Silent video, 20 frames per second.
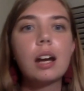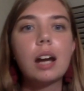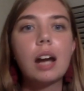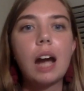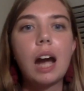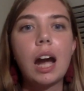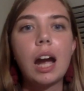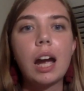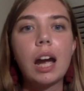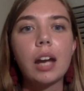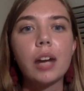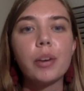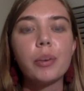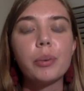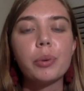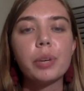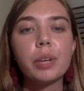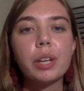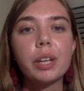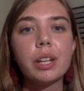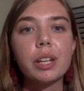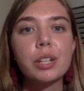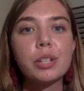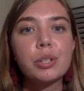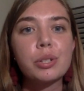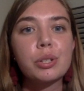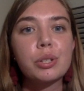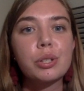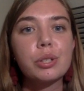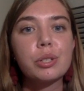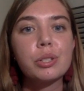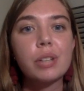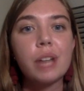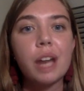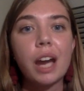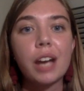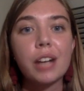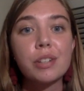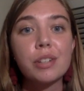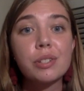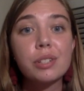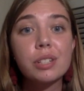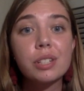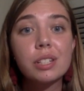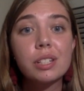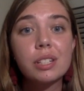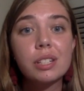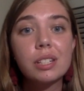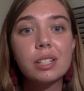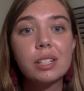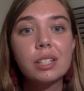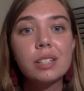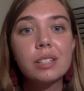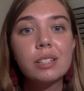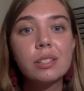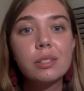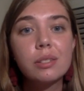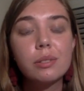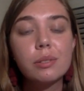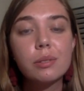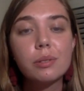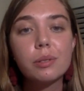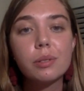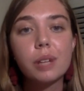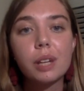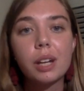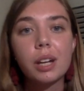I would introduce hydrogen into